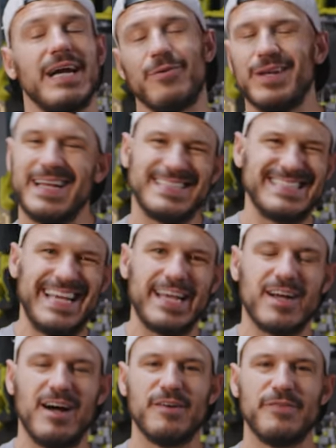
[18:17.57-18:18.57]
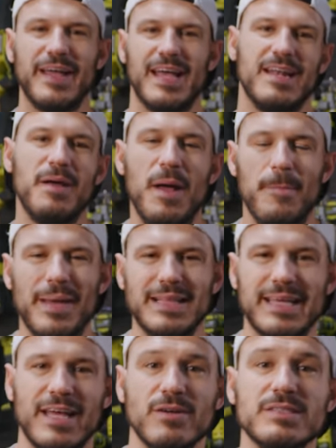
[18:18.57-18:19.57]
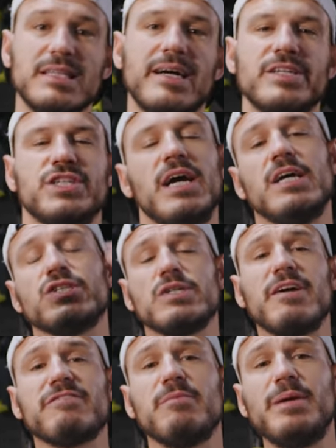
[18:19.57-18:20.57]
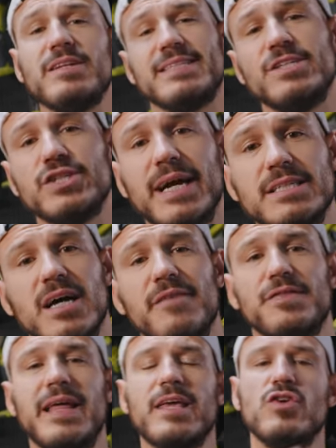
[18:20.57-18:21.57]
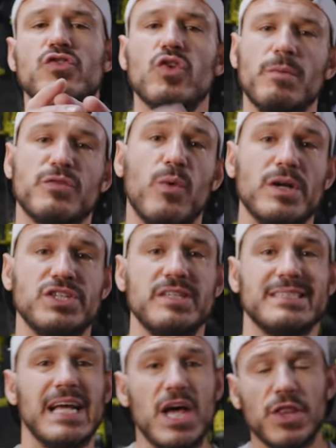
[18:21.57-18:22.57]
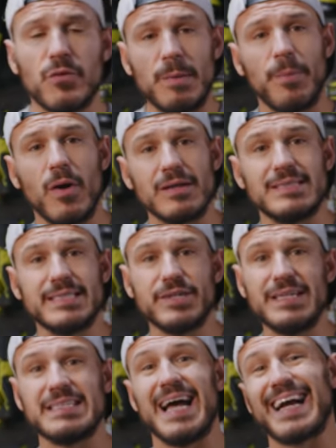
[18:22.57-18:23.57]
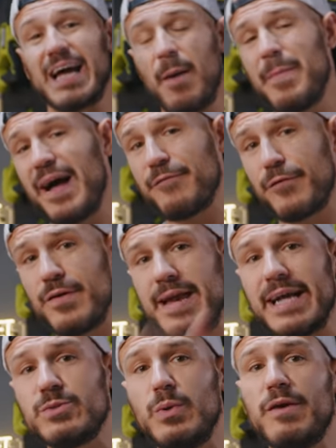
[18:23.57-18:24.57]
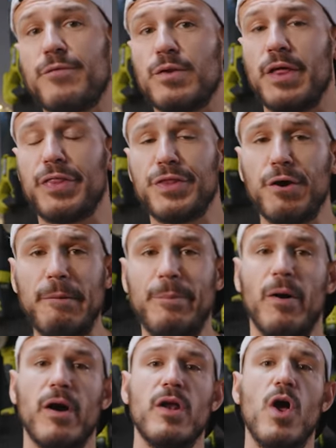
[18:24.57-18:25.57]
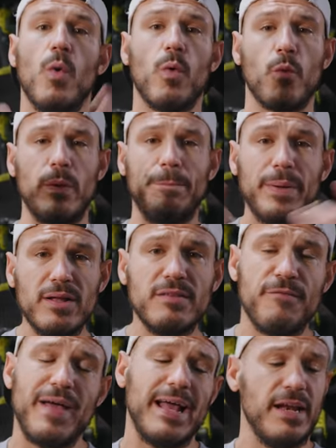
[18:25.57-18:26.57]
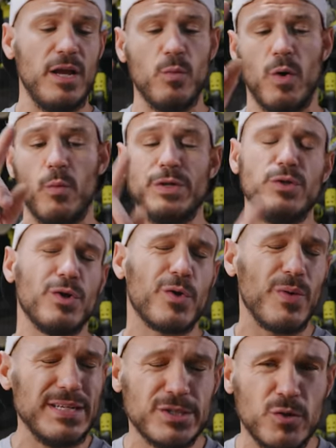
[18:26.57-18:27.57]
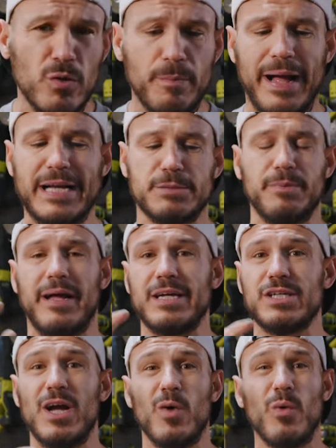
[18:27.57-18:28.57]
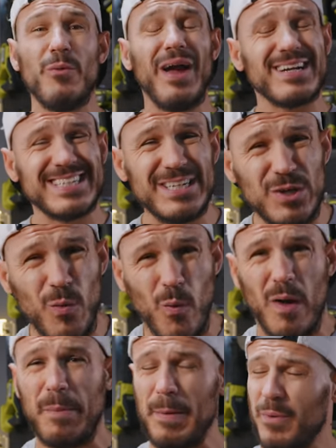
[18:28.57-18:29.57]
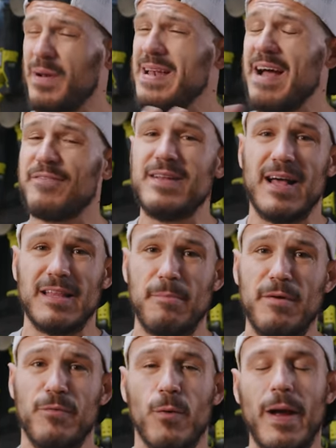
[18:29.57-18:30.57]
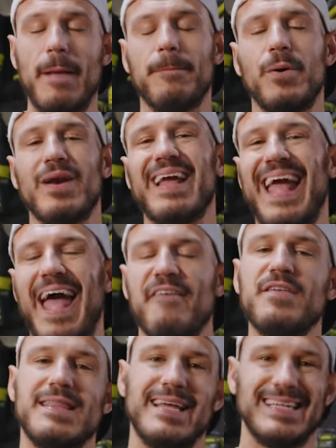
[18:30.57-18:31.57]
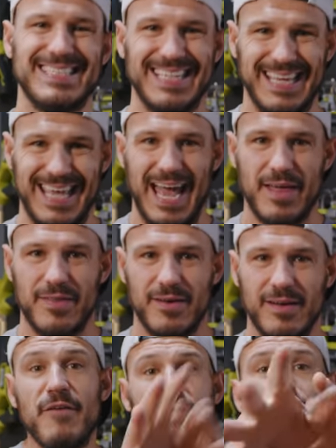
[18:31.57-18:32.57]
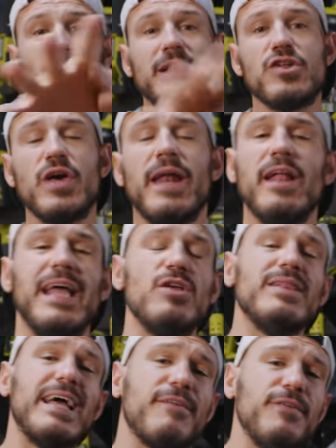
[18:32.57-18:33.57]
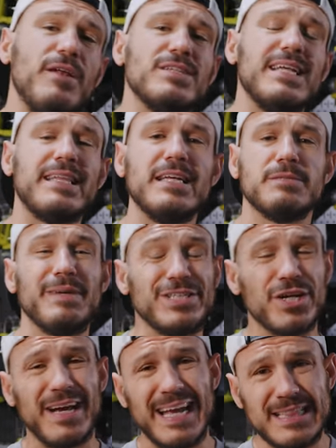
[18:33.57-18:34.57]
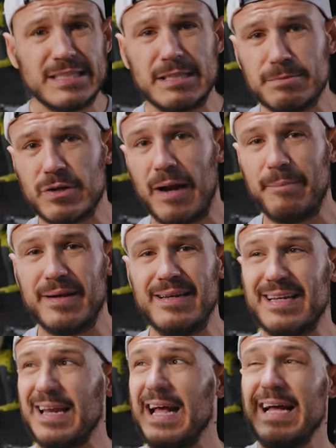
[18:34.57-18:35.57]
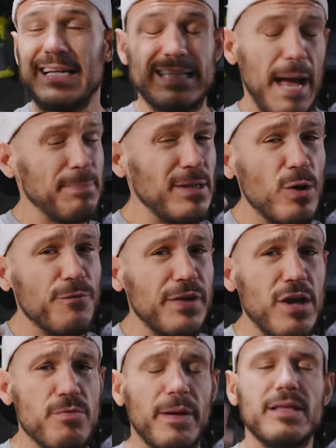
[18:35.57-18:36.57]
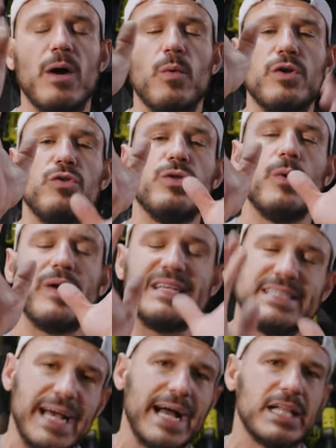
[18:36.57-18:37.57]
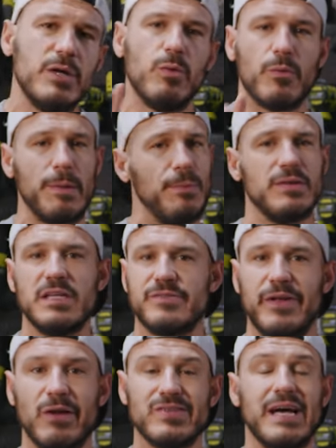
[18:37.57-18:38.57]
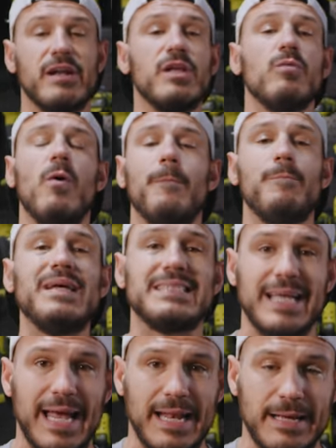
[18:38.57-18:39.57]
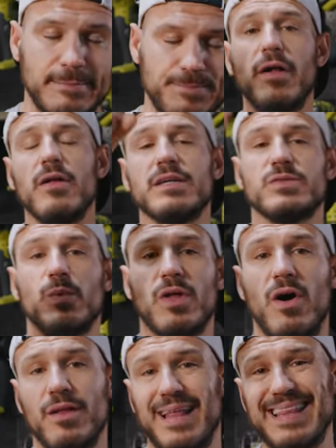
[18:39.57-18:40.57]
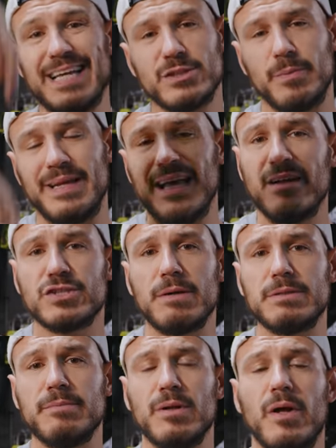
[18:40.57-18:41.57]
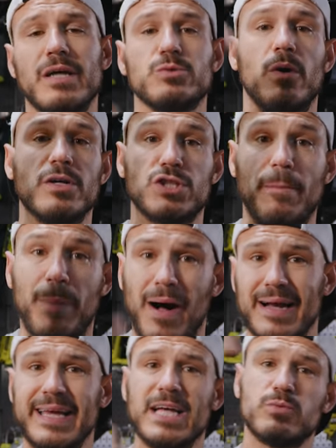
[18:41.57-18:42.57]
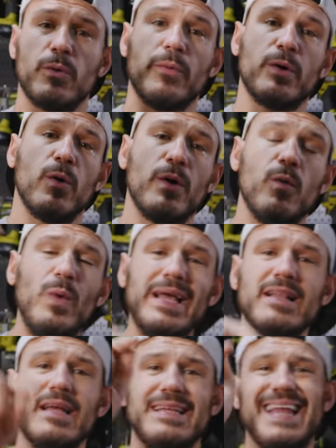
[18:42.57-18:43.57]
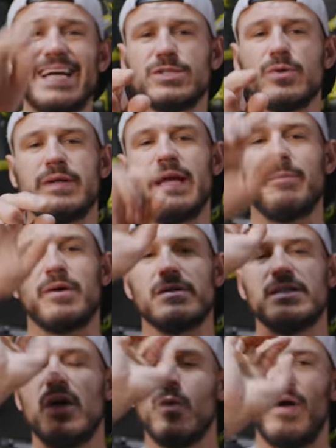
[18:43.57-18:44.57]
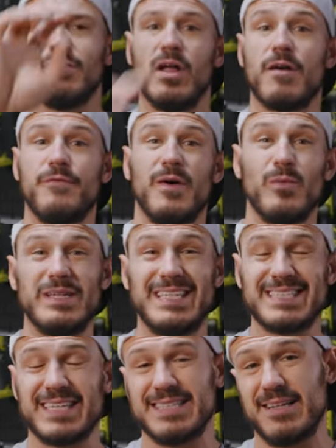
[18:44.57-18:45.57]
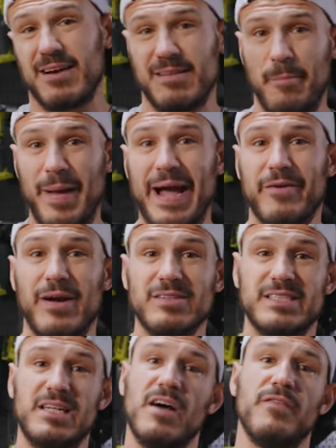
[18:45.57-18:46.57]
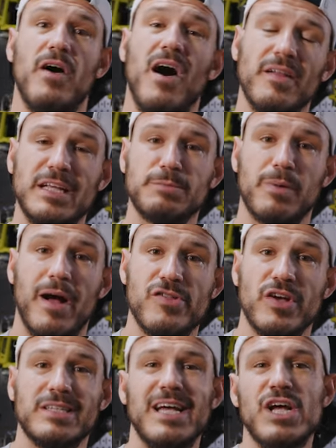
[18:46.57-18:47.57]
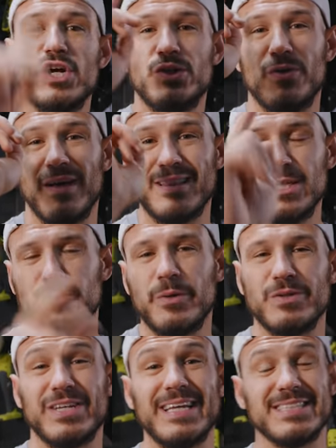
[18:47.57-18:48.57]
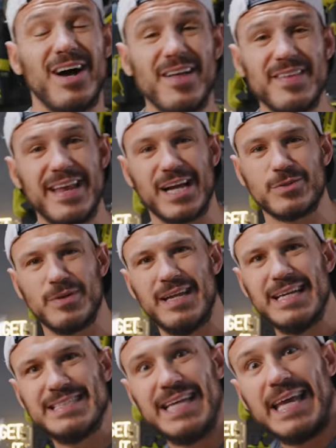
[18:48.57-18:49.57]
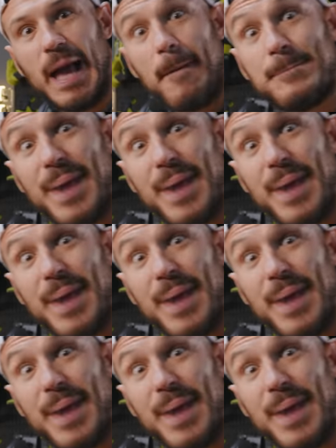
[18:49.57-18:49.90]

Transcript: Irene had to take off and make the kiddos lunch, so it's up to me to send you guys off. Thank you so much for watching this three-part series. Come back for next week for the third part where we build the vanity, where we do the crazy cool backsplash, where we're actually gonna do wallpaper, never done that before, and putting everything together. If you're brand new to the channel and you like videos like this, make sure you hit the subscribe button and tap the notification bell. That way you'll know exactly when we put these videos out and you won't miss any. Follow us with all the links will be down in the description below, as well as our podcast where we record weekly, Next Door Neighbors. We have a lot of fun. We discuss a lot of the background stuff on these projects. Tune out this week. We'll see you guys on the next one. See ya.